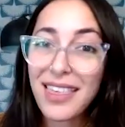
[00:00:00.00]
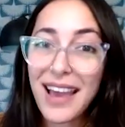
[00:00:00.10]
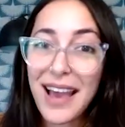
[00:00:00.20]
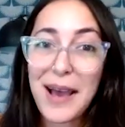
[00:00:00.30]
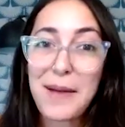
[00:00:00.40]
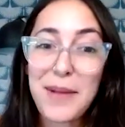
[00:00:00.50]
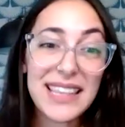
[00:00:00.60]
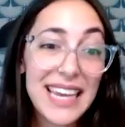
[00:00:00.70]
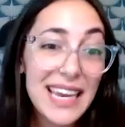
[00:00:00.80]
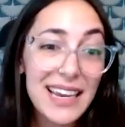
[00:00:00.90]
Um, a
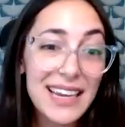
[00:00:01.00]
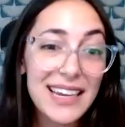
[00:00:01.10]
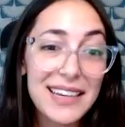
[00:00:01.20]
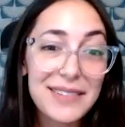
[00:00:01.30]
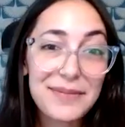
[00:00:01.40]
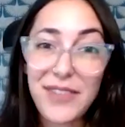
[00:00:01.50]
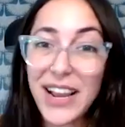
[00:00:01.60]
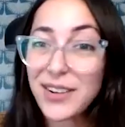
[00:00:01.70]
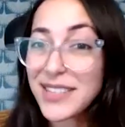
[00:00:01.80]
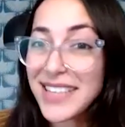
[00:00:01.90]
link,
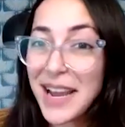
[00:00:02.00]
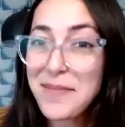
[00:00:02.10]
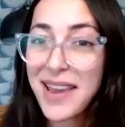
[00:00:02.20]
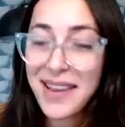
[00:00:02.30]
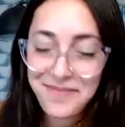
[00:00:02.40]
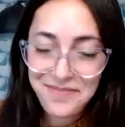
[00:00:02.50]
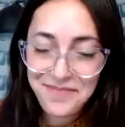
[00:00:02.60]
final statement?